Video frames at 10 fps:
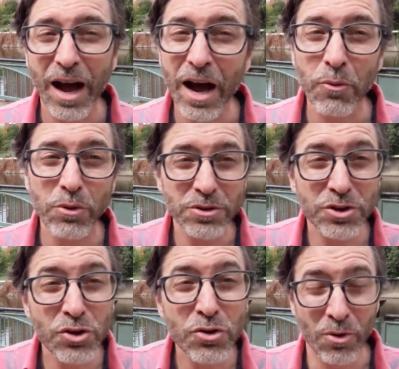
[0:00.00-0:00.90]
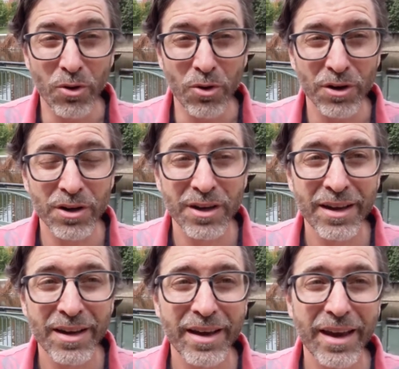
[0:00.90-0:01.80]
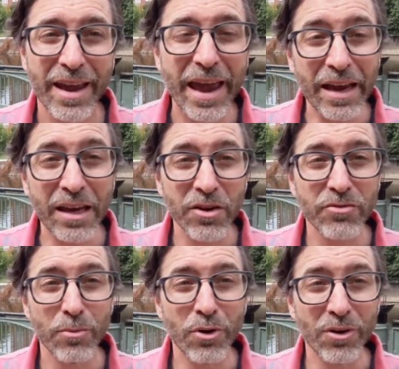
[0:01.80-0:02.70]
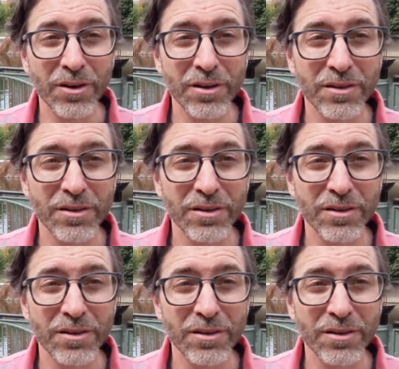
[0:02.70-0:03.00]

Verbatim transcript: I will do more and give more.